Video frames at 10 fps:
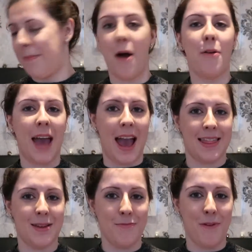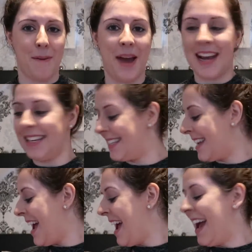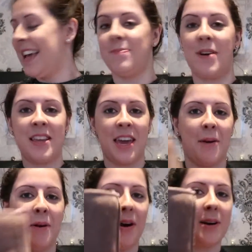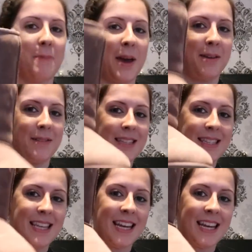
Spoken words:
about getting them ruined. It's my new Ugg boots.